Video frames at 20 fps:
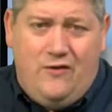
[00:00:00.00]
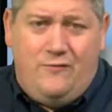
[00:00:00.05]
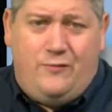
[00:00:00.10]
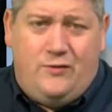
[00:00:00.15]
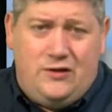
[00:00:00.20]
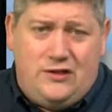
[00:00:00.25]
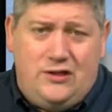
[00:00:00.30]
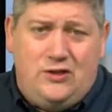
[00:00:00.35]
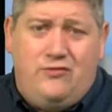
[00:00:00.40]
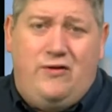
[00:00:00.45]

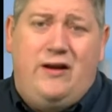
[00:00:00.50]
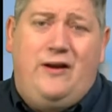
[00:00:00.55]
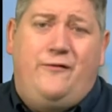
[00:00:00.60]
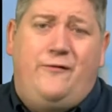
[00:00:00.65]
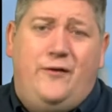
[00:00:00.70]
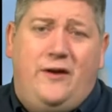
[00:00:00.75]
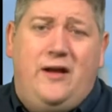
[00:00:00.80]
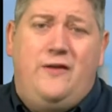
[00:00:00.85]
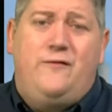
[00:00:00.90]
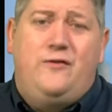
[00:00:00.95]
because He's already
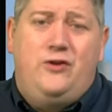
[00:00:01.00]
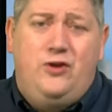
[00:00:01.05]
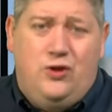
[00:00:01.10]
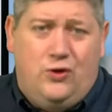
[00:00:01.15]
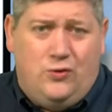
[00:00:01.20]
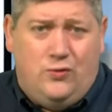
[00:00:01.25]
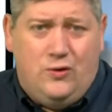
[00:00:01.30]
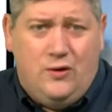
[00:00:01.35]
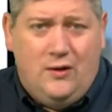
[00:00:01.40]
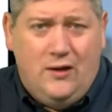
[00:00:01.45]
forgiven
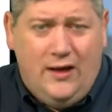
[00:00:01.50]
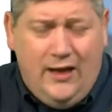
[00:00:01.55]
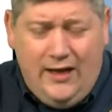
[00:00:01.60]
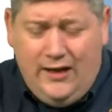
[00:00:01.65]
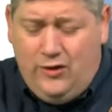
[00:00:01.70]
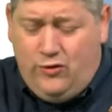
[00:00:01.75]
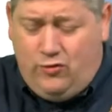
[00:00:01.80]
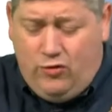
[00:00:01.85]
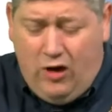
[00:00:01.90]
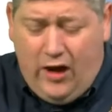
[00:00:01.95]
you
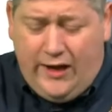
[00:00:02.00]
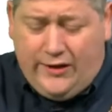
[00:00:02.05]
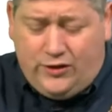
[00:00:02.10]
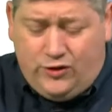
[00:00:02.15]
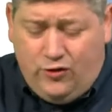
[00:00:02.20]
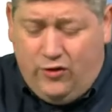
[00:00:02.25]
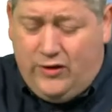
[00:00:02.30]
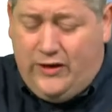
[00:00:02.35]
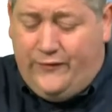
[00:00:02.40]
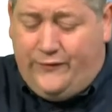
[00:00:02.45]
in Christ.
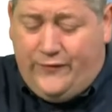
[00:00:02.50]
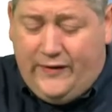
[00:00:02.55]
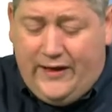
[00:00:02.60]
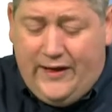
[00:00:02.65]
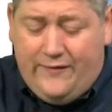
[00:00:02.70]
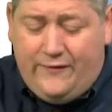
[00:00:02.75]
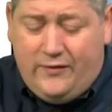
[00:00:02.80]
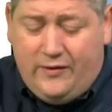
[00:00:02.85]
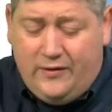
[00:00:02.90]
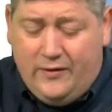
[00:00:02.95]
You're already
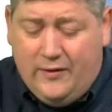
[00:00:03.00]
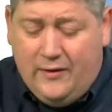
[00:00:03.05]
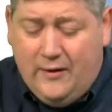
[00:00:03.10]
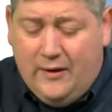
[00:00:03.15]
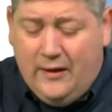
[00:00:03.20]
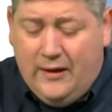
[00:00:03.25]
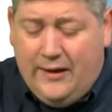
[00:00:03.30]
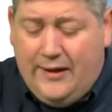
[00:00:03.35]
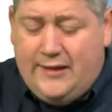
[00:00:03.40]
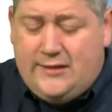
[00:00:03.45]
forgiven.
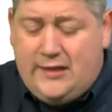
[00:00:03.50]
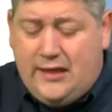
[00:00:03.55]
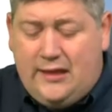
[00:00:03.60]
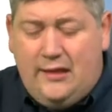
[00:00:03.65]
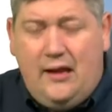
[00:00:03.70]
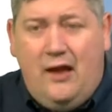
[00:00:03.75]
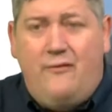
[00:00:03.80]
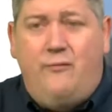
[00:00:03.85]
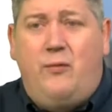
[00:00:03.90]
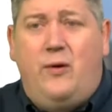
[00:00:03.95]
He said,
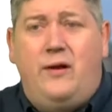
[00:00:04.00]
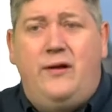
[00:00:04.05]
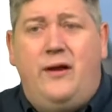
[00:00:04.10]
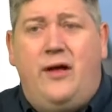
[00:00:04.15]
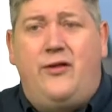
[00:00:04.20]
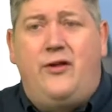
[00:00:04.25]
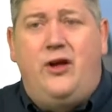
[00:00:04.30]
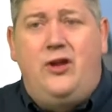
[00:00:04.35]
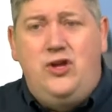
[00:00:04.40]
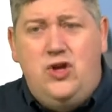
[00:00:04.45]
Love one
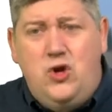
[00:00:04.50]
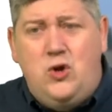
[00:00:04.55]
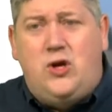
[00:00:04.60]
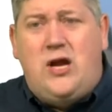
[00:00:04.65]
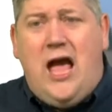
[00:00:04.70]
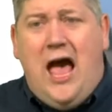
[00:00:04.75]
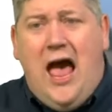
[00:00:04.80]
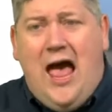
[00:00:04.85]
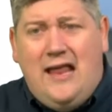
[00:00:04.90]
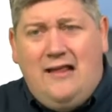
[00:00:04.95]
another. And you
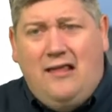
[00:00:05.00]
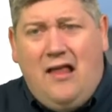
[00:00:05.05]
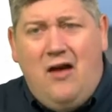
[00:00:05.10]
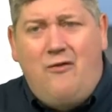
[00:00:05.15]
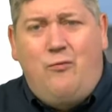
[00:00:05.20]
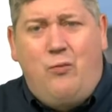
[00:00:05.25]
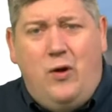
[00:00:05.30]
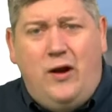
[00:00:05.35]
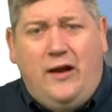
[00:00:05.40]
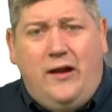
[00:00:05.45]
can
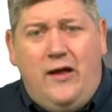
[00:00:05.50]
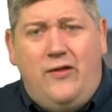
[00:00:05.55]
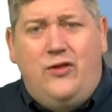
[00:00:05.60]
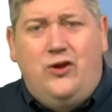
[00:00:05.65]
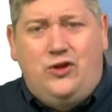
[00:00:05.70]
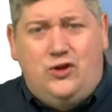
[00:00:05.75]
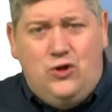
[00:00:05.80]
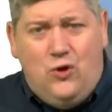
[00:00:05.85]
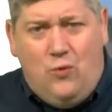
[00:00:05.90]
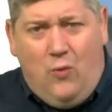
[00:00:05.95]
love one
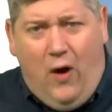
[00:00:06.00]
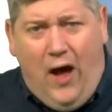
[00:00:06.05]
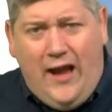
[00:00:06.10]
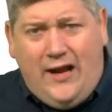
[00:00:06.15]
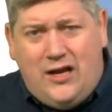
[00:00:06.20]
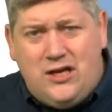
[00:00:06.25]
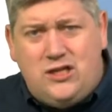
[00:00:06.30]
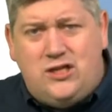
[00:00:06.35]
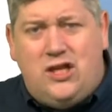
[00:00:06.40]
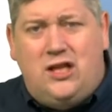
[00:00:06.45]
another. Do you know why?
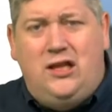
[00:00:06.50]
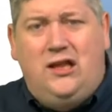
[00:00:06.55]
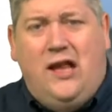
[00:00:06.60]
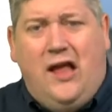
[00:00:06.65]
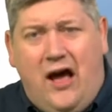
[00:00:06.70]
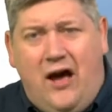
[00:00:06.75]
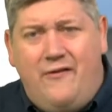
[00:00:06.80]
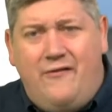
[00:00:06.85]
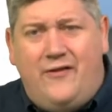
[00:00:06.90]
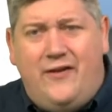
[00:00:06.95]
Because the
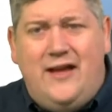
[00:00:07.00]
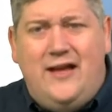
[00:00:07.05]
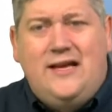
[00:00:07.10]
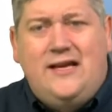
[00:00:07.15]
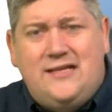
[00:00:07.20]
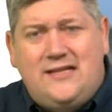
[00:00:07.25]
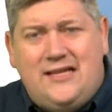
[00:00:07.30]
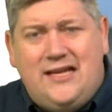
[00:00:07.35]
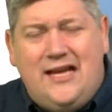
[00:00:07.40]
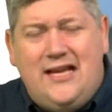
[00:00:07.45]
love
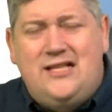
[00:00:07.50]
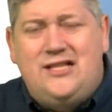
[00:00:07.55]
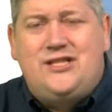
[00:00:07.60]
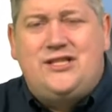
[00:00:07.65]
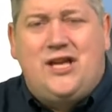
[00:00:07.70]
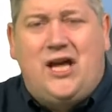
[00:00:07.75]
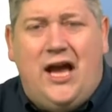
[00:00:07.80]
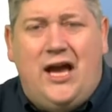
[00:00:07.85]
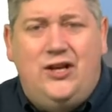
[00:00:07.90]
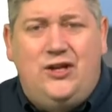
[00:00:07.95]
is
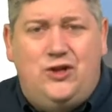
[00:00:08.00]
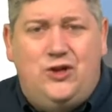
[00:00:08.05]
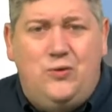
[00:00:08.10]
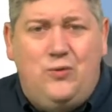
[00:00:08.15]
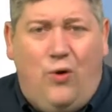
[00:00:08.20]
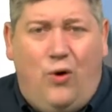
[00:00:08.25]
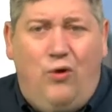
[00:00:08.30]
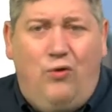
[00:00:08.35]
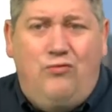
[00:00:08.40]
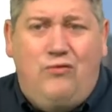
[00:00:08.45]
inside
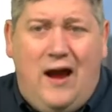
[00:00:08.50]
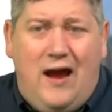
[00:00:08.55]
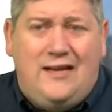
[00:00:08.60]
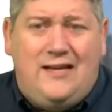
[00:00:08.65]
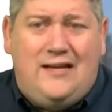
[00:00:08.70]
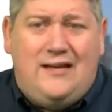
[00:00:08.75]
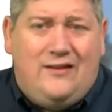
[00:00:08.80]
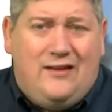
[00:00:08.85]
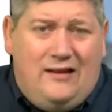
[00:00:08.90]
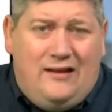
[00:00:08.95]
you
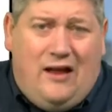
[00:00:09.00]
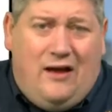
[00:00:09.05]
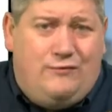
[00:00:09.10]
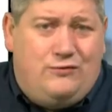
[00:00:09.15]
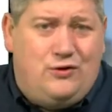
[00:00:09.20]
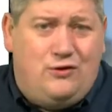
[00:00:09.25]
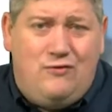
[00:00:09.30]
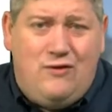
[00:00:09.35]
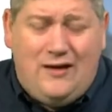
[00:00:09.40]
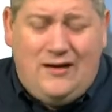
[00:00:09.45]
already, the
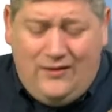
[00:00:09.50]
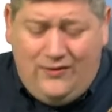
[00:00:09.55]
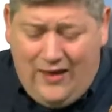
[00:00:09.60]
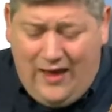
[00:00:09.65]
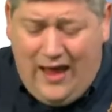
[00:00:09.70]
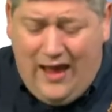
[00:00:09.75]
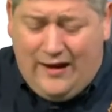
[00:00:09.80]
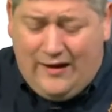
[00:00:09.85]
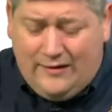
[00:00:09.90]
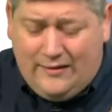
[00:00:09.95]
love's already
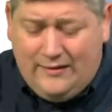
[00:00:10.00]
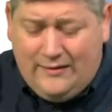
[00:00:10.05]
there.